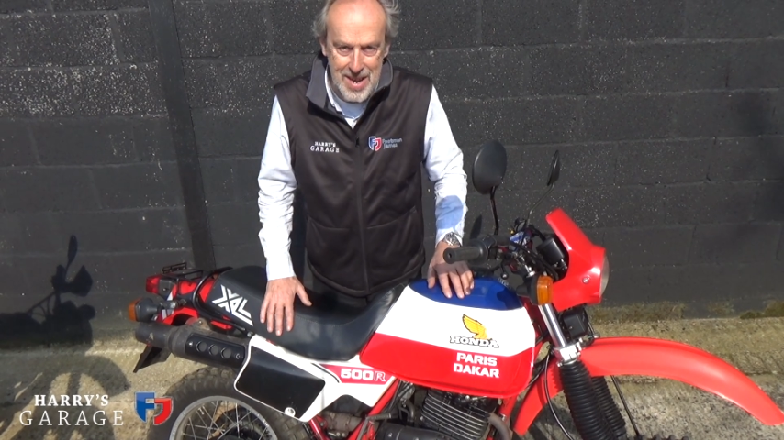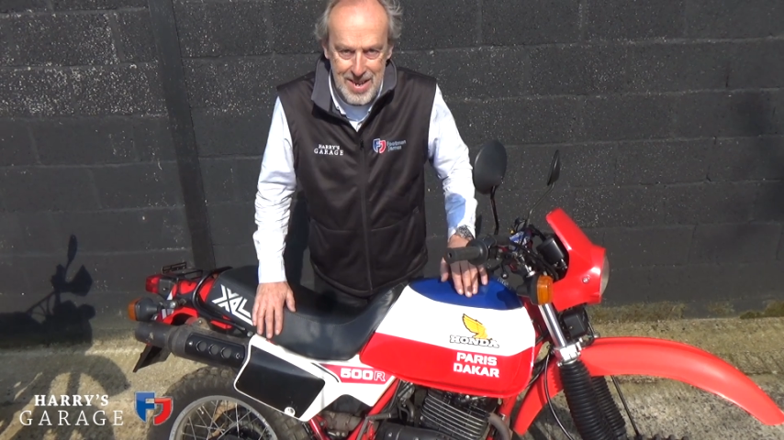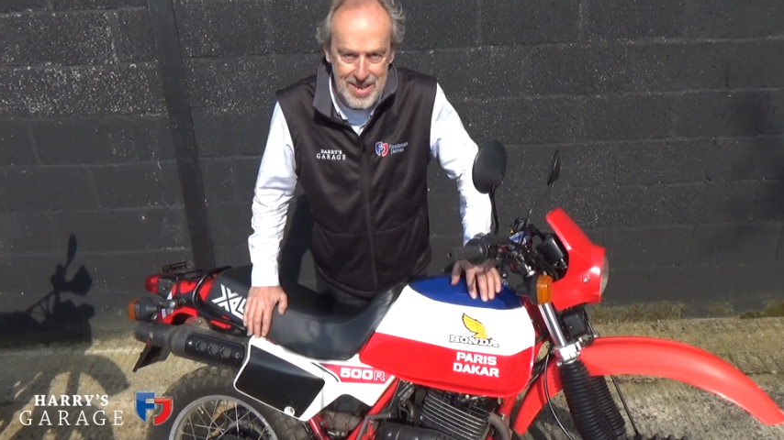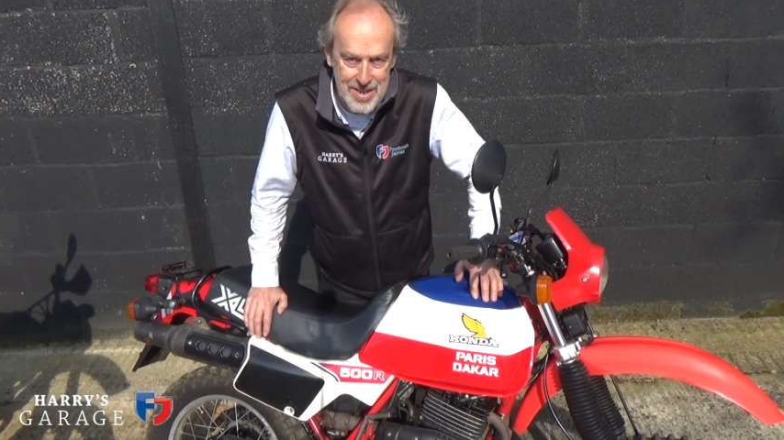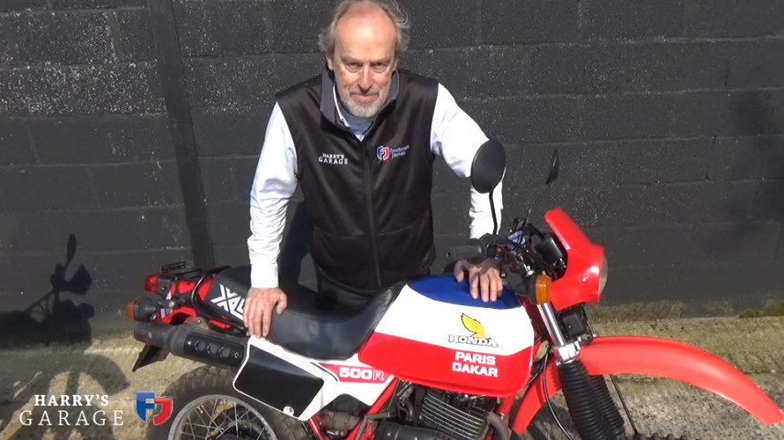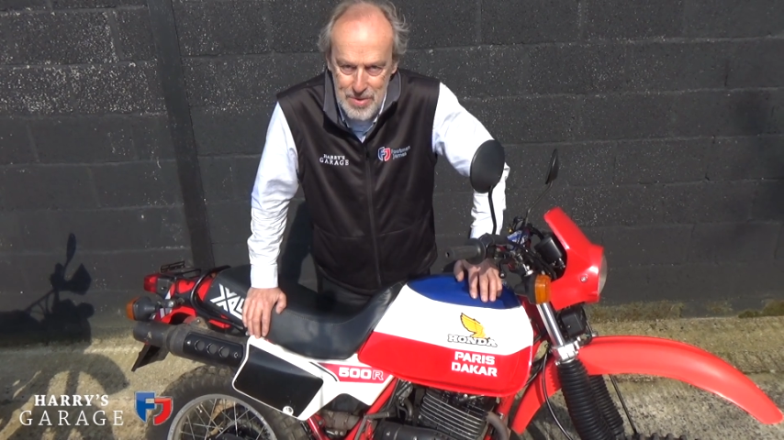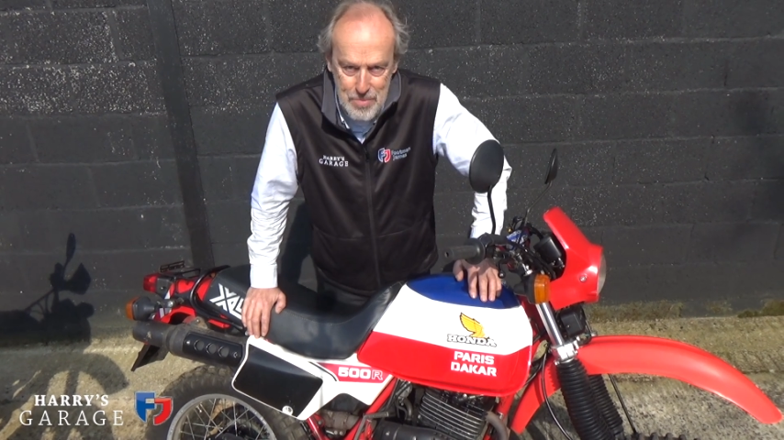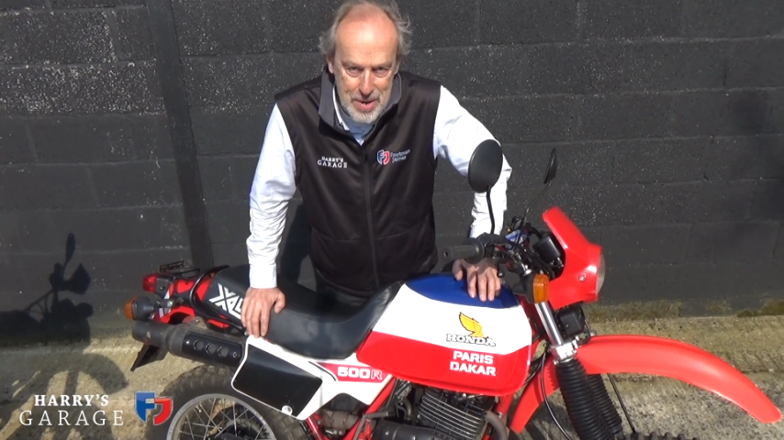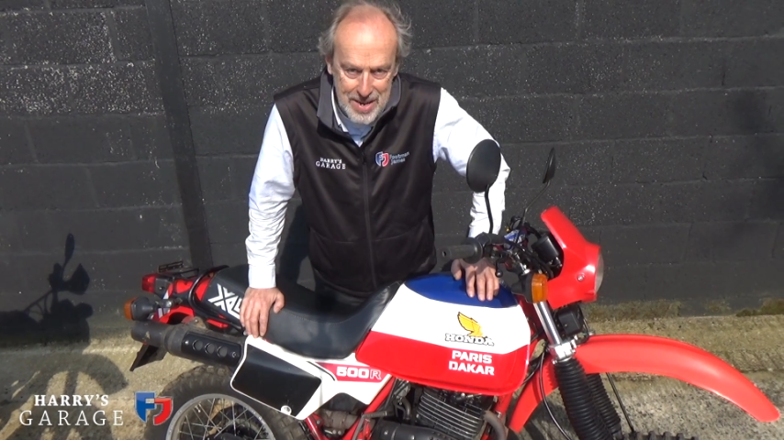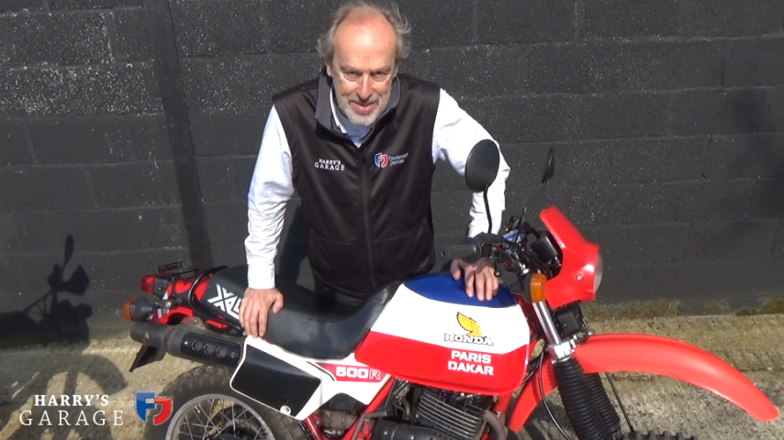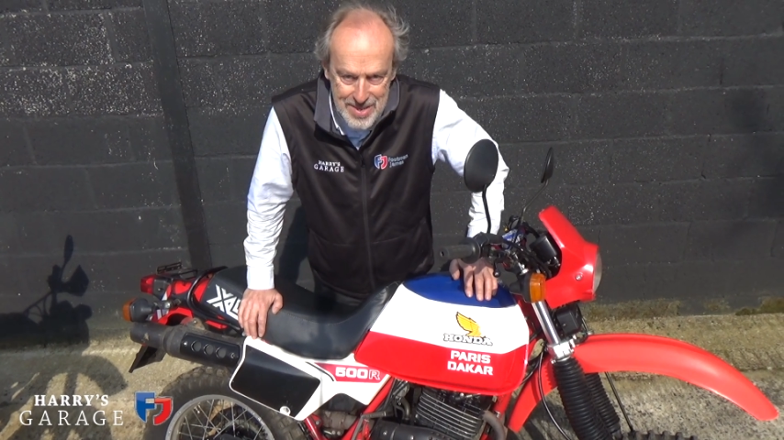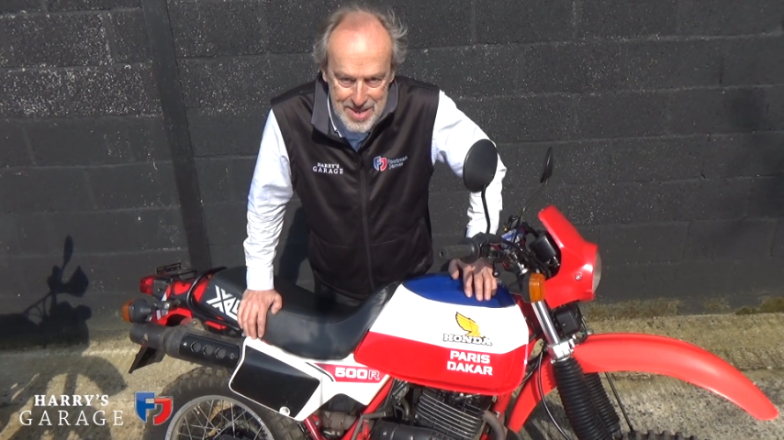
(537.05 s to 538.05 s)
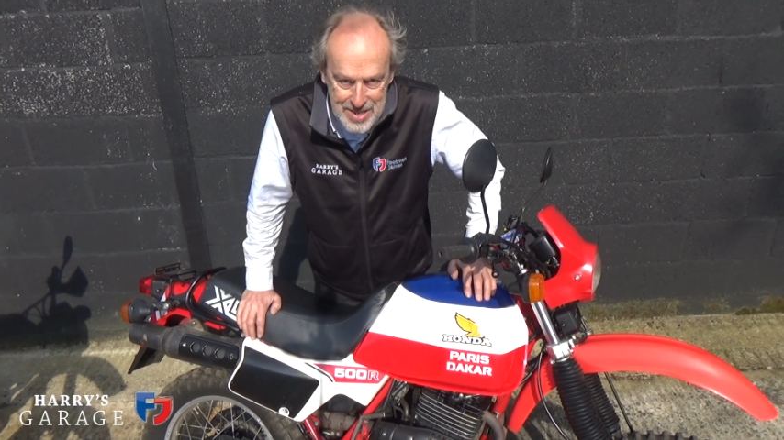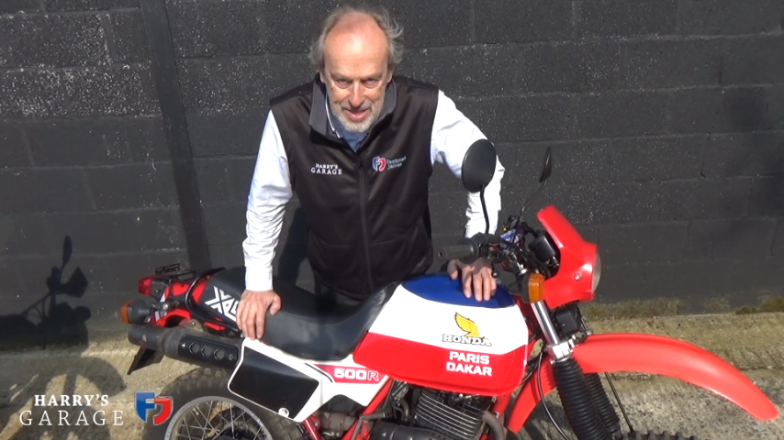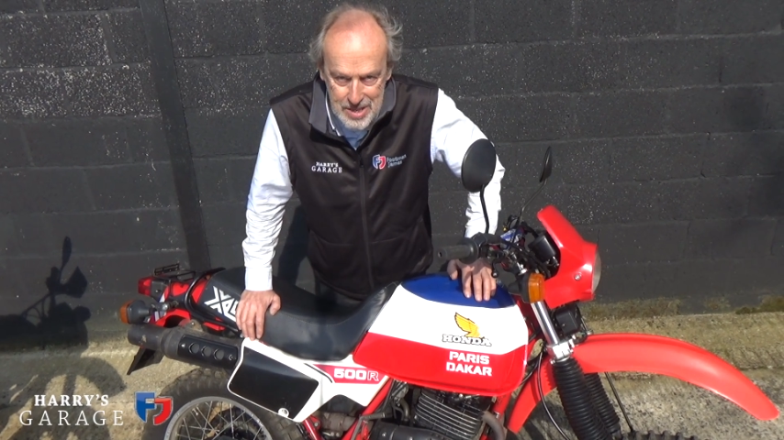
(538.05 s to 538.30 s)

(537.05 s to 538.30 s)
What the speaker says: about this,